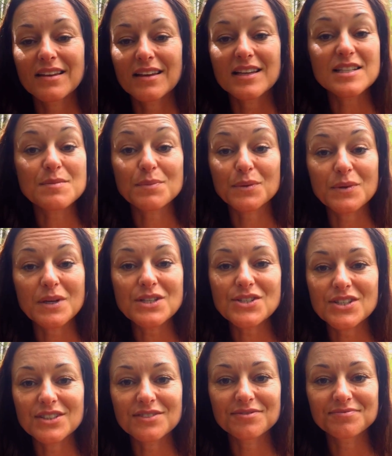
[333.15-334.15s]

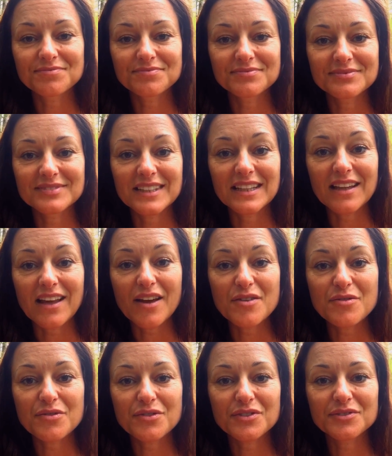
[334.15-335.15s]
exploration in
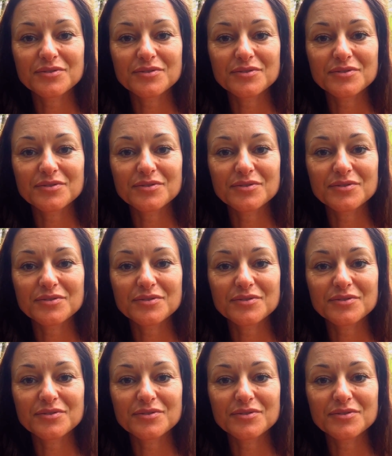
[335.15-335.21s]
life.